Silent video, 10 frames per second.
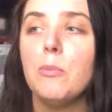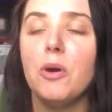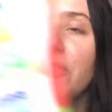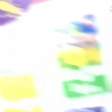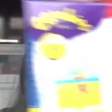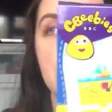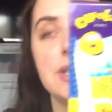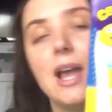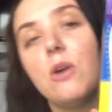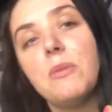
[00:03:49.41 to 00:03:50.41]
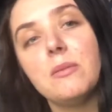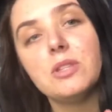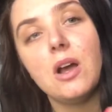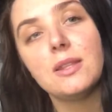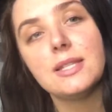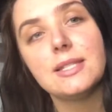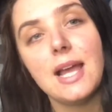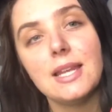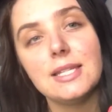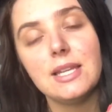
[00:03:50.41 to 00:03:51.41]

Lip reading: But this will just help him to understand the